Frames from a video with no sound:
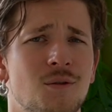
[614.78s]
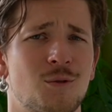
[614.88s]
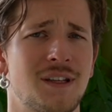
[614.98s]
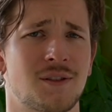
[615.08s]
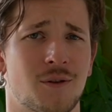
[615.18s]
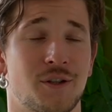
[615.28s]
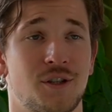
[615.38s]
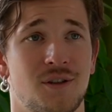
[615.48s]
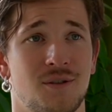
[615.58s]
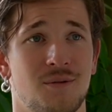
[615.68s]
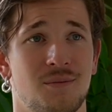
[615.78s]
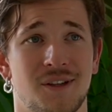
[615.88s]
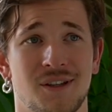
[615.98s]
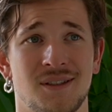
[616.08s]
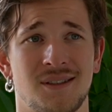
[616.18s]
research
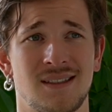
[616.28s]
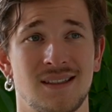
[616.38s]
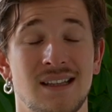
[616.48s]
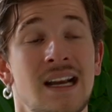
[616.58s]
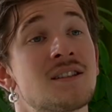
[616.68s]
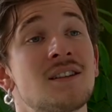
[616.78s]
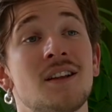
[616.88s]
because there's